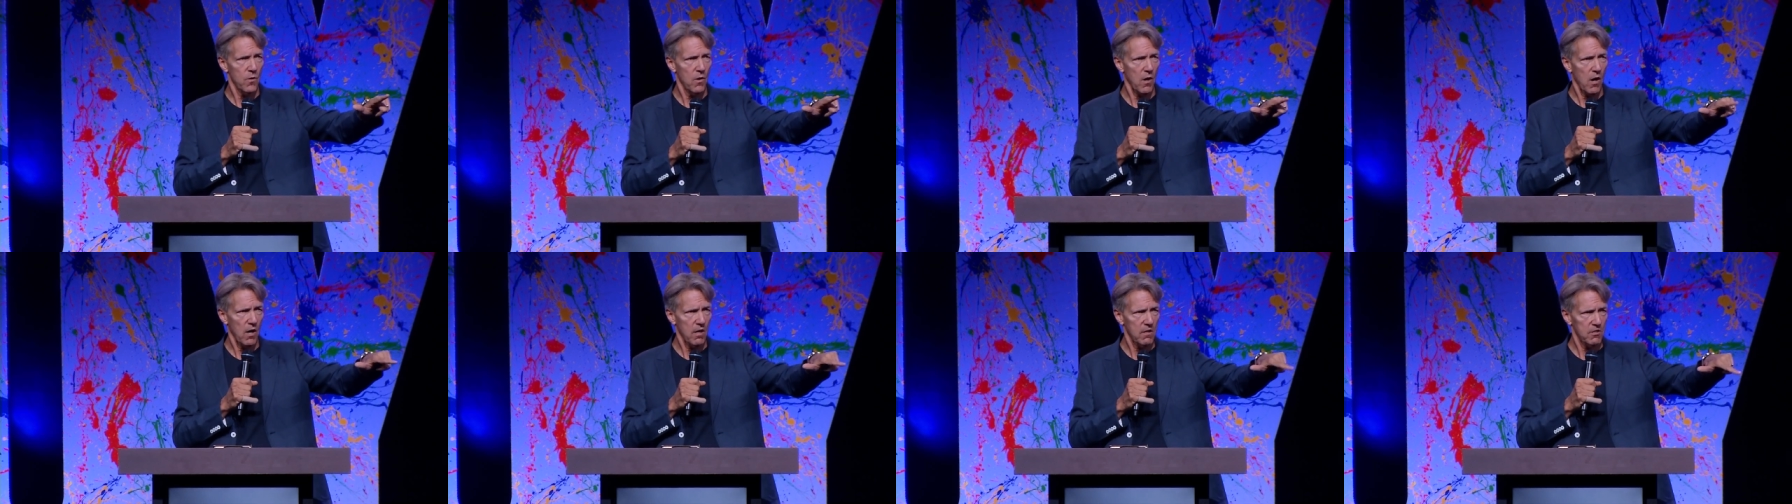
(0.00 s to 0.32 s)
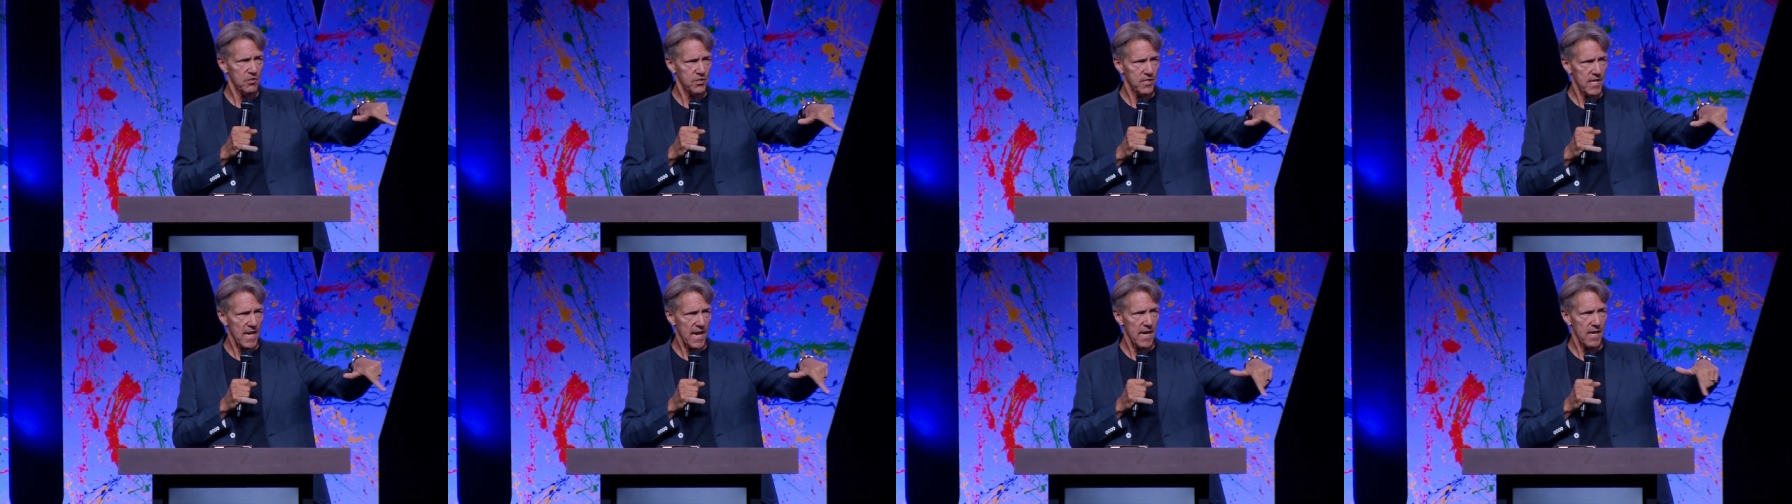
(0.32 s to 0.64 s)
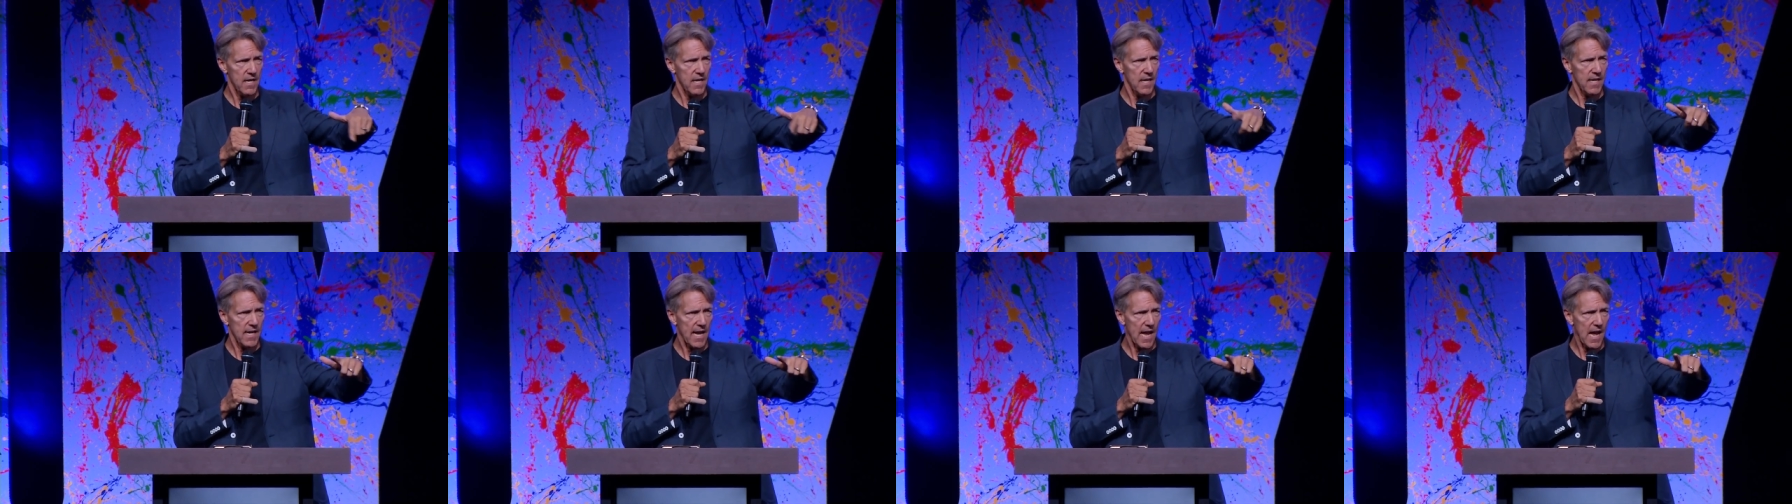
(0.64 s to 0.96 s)
are
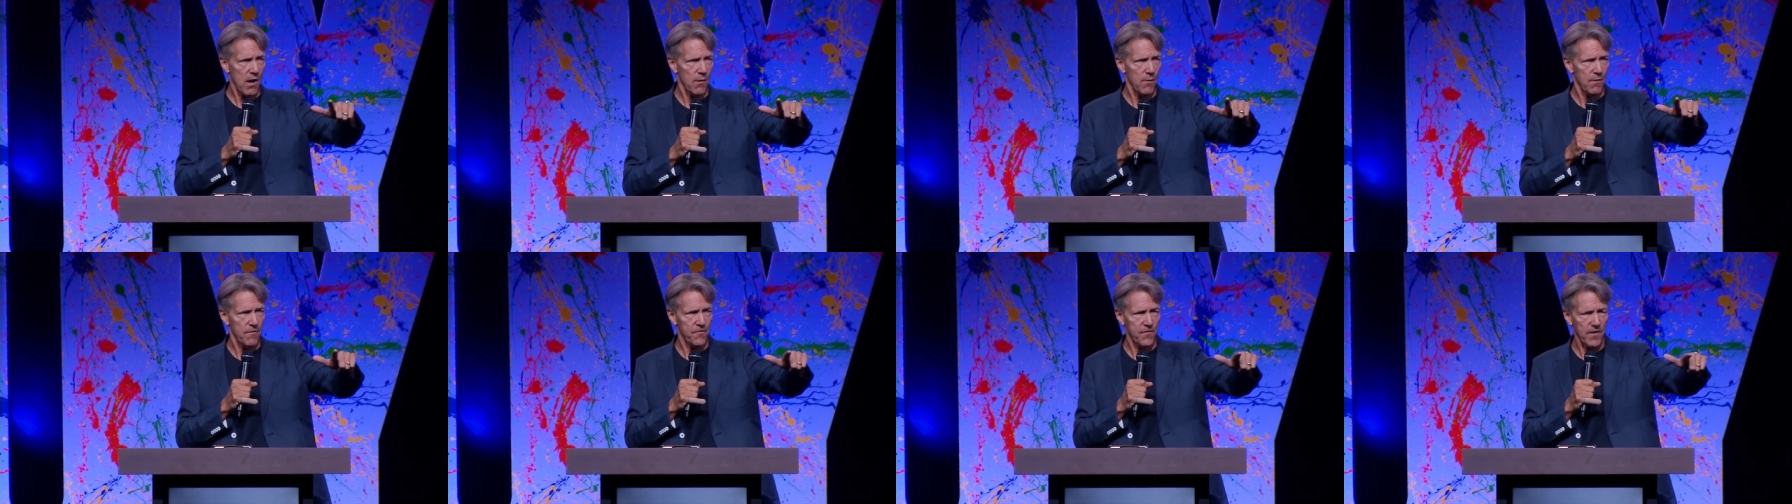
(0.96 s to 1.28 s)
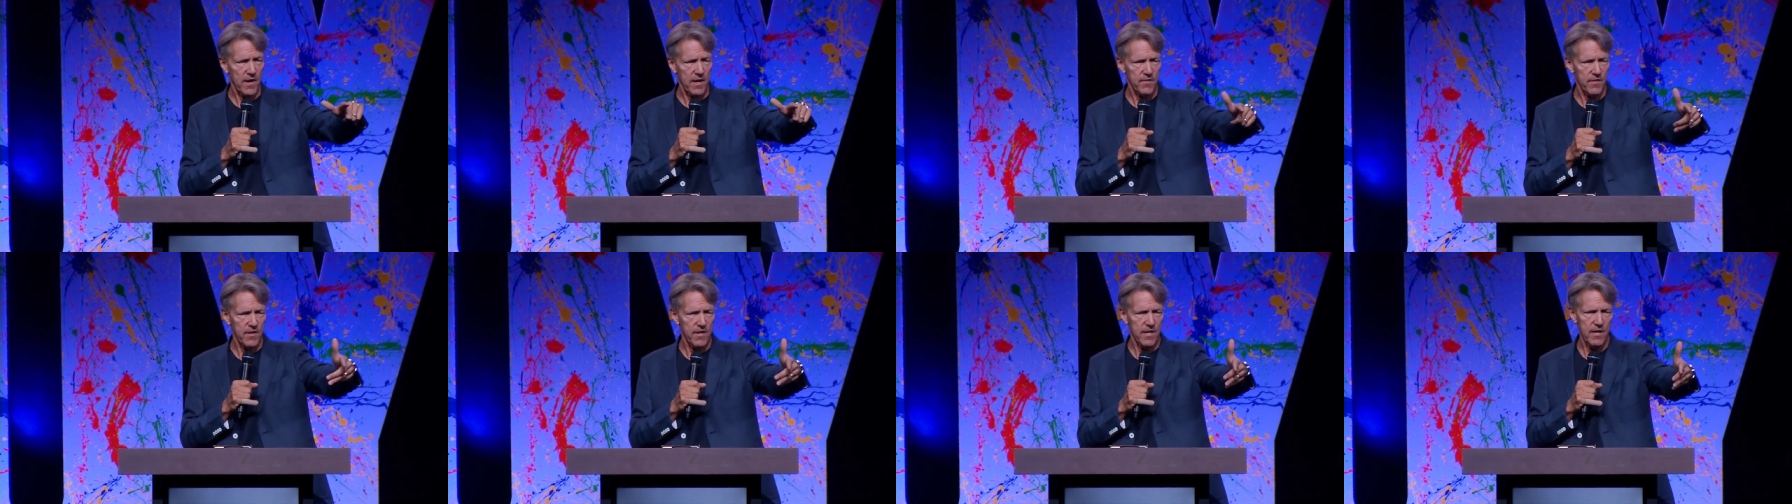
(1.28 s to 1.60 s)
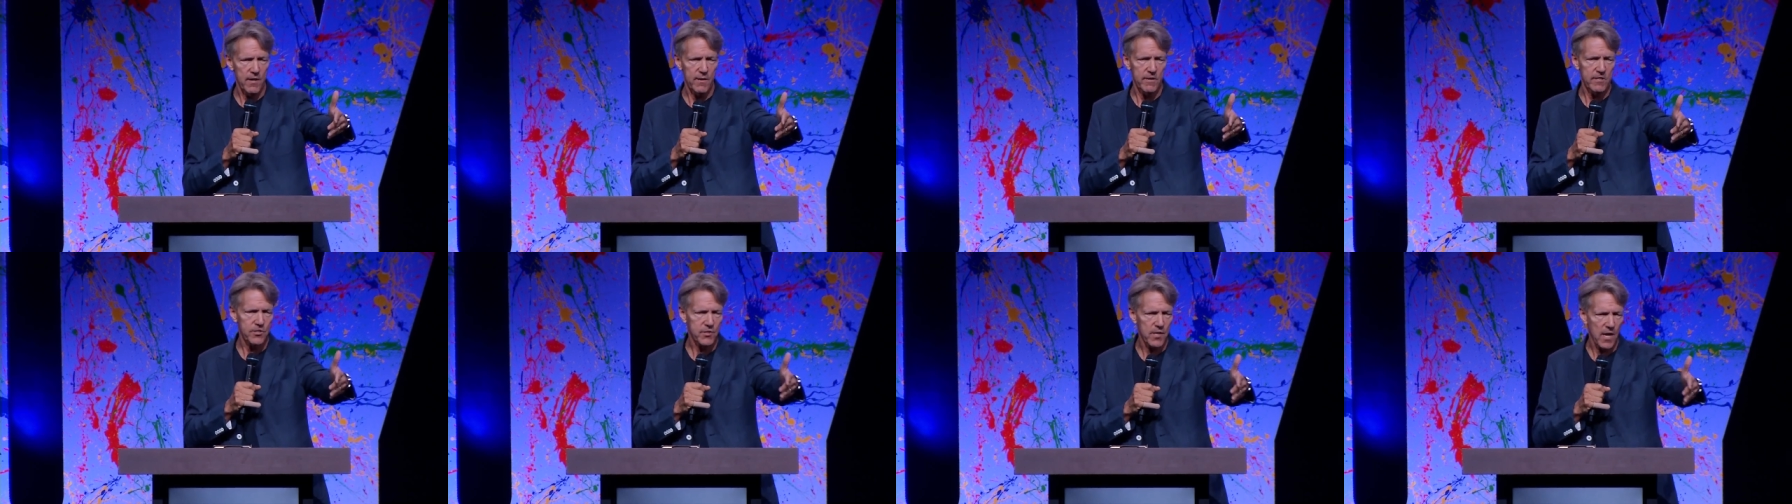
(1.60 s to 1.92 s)
standing now and find the
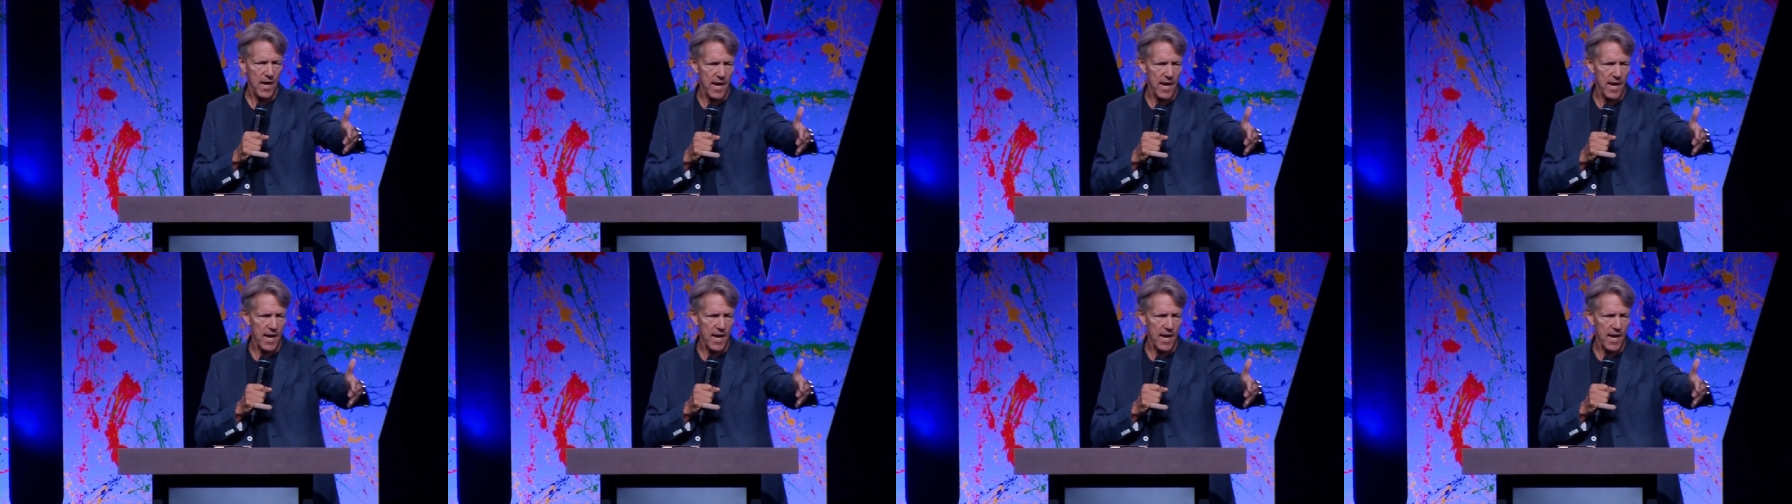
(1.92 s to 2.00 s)
nearest